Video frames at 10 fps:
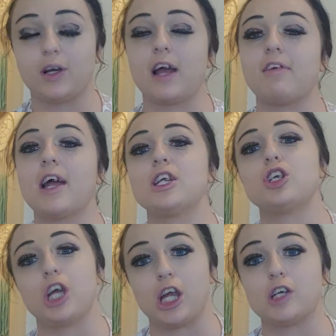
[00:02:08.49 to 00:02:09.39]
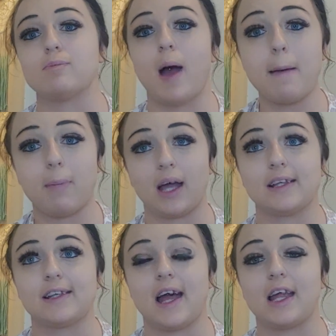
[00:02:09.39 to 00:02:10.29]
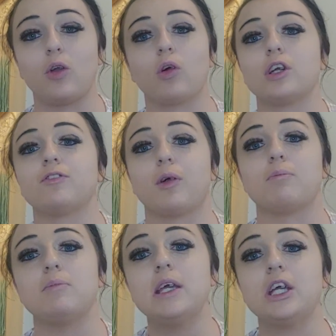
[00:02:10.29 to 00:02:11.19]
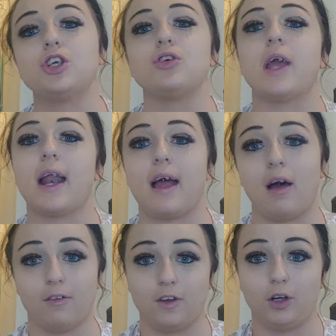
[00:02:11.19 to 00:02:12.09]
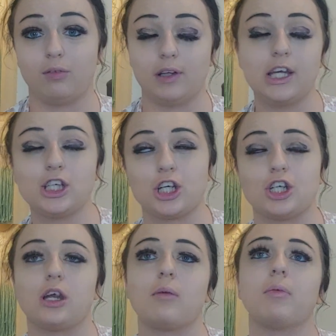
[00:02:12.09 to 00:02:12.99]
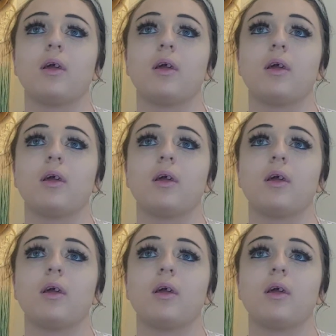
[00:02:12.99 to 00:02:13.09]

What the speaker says: and I've had to change my mindset in order for me to get a healthier relationship.